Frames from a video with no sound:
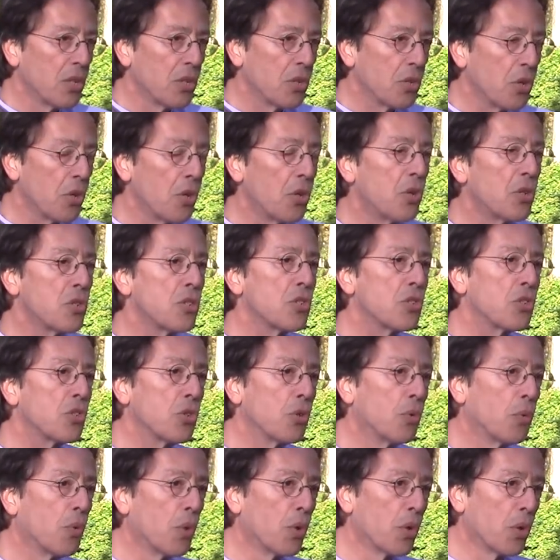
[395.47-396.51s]
turns
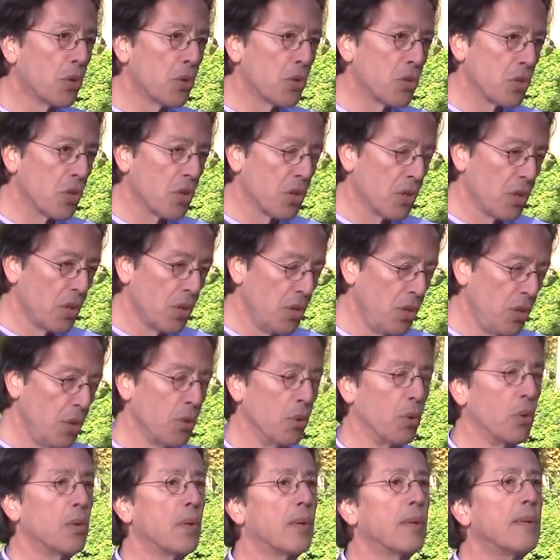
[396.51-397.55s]
towards
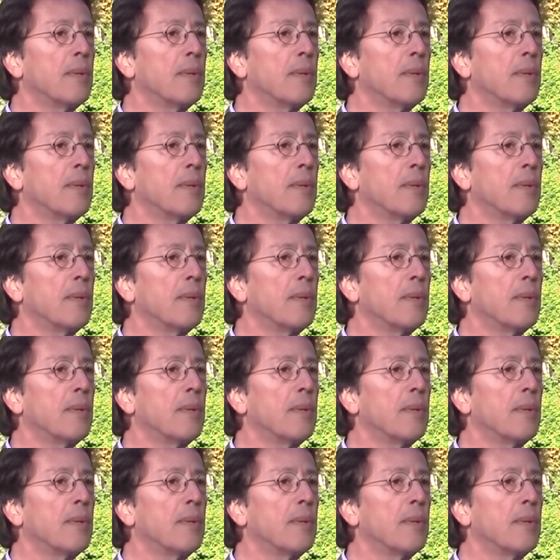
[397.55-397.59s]
you.